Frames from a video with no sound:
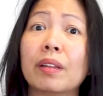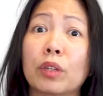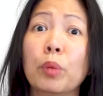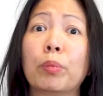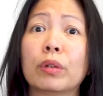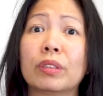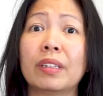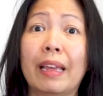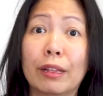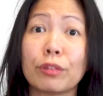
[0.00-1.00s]
that you put
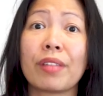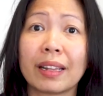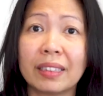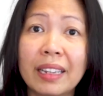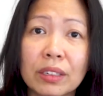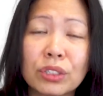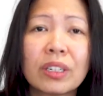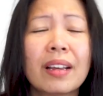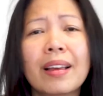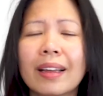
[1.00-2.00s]
into that dish,
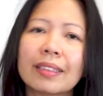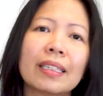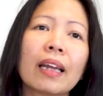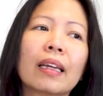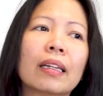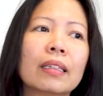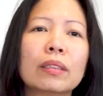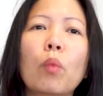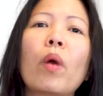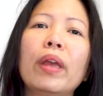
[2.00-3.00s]
and second is the
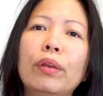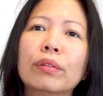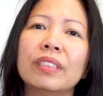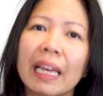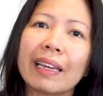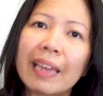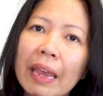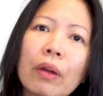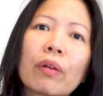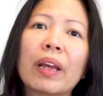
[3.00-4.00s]
way you take
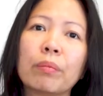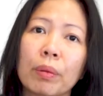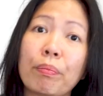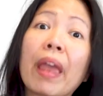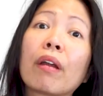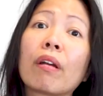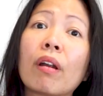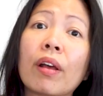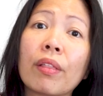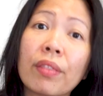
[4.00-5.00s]
care and prepare
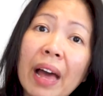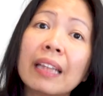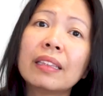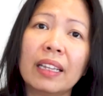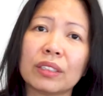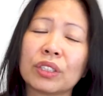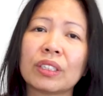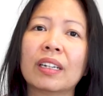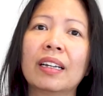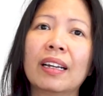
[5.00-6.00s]
that dish.
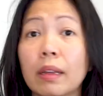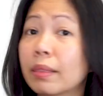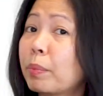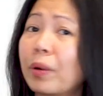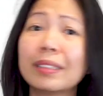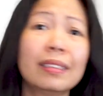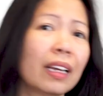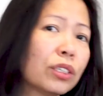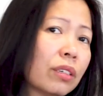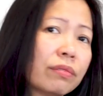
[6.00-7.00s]
The
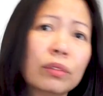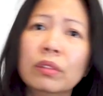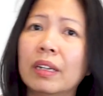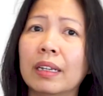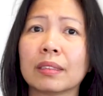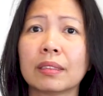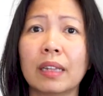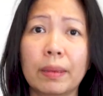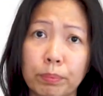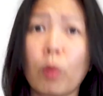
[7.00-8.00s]
presentation of food is
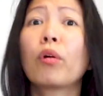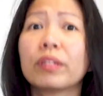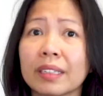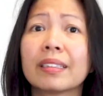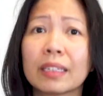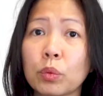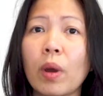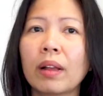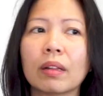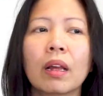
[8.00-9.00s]
important as
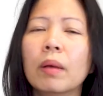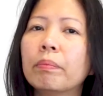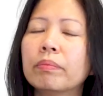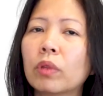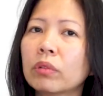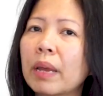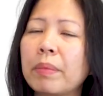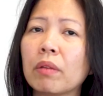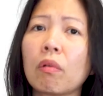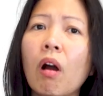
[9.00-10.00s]
well, don't get
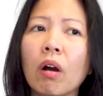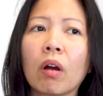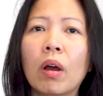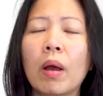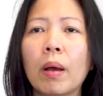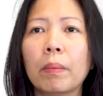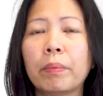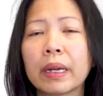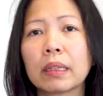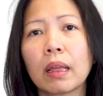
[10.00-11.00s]
me wrong,
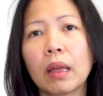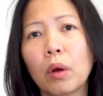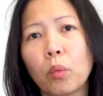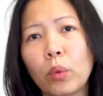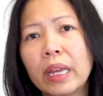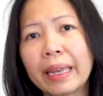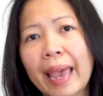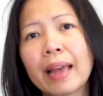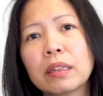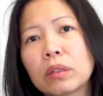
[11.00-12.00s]
but we
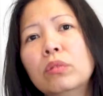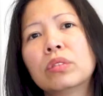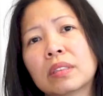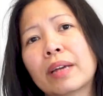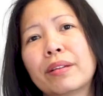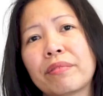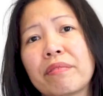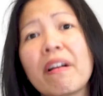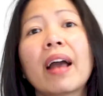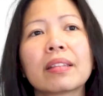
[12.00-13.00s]
can't lose sight of the
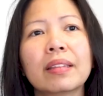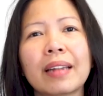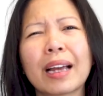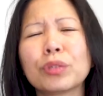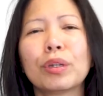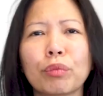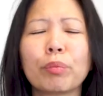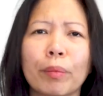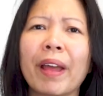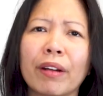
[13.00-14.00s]
fact that actually we're
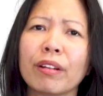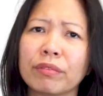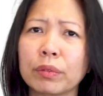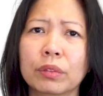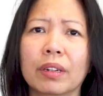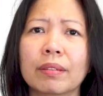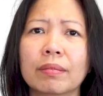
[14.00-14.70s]
preparing food.